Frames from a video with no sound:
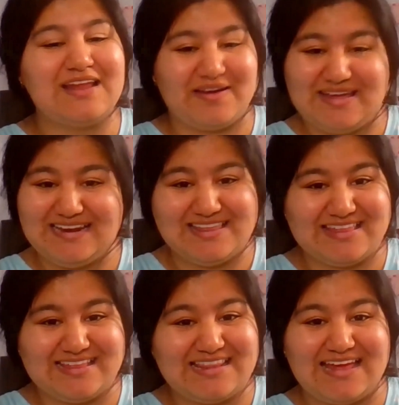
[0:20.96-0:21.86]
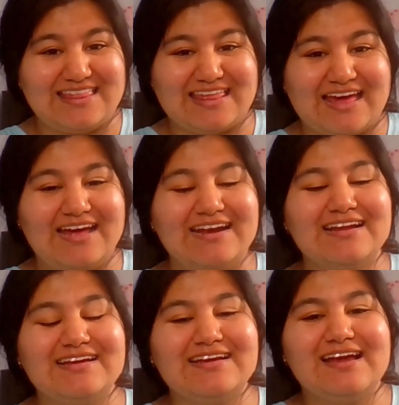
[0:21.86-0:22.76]
Not anything like that.
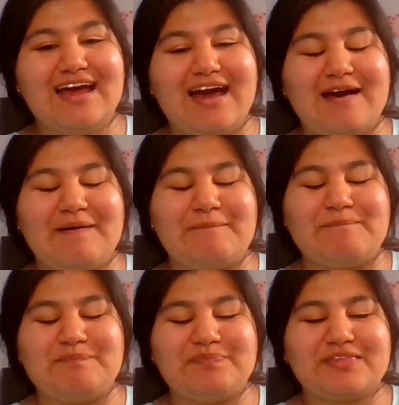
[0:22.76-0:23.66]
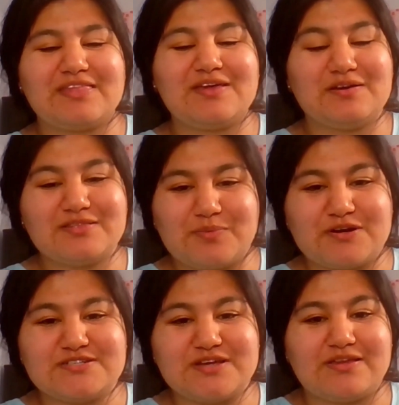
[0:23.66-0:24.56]
Um, the hook that
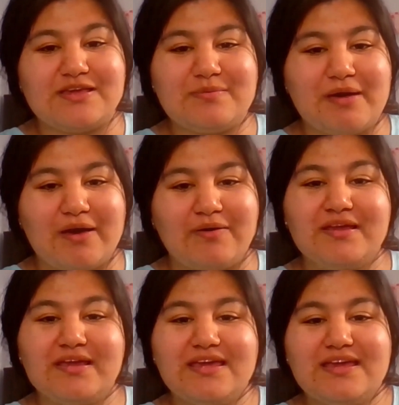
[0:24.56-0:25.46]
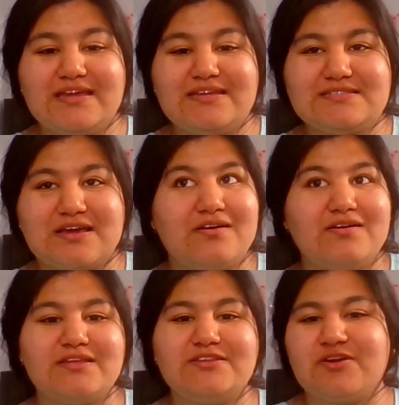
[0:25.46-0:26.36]
we're talking about is a
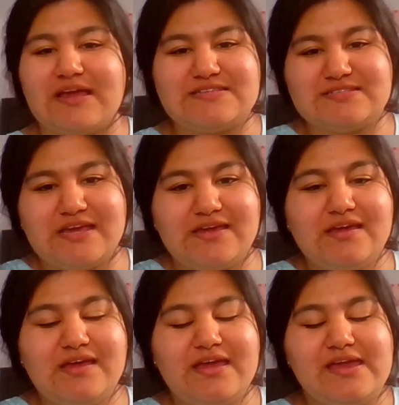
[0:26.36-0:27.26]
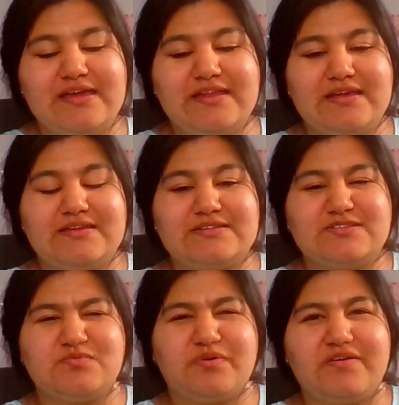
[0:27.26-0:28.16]
hook in your essay. It
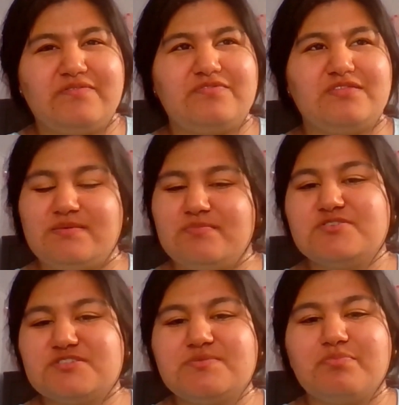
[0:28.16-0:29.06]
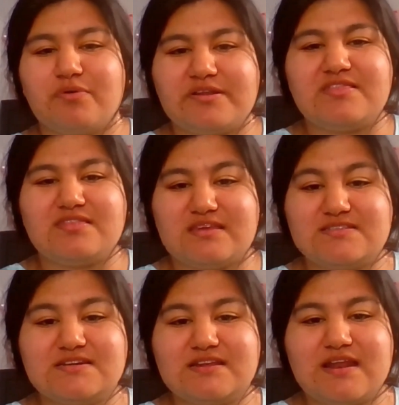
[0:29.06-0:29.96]
is one of the most important
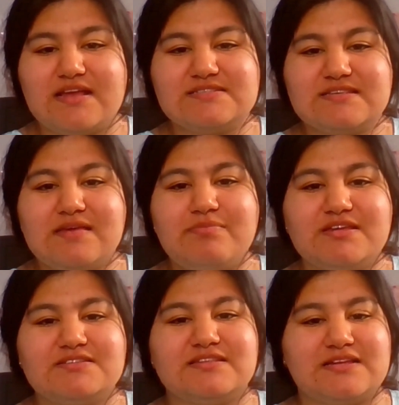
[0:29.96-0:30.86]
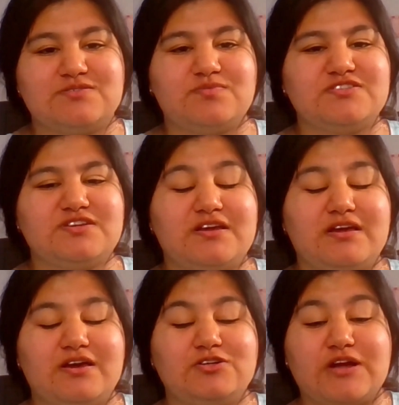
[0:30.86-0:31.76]
things in an essay because that's what's going
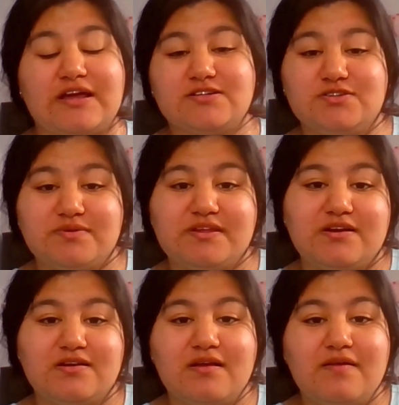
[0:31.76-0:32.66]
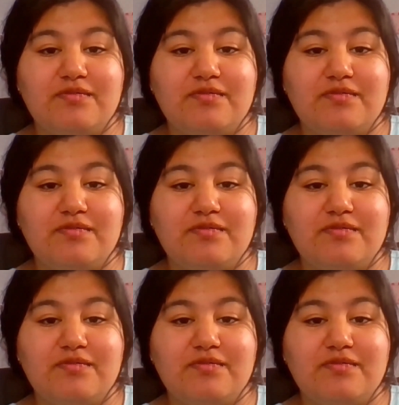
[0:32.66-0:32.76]
to attract your reader.